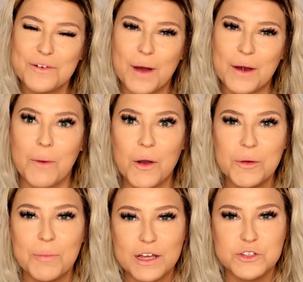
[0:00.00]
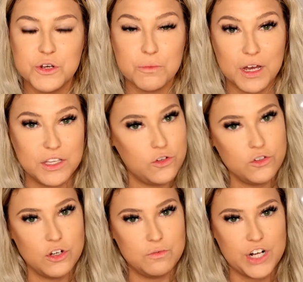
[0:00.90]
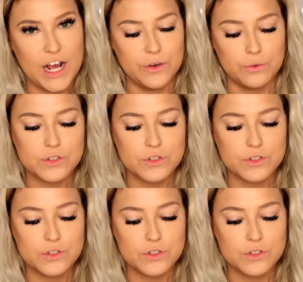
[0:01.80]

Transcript: and welcome back to my YouTube channel.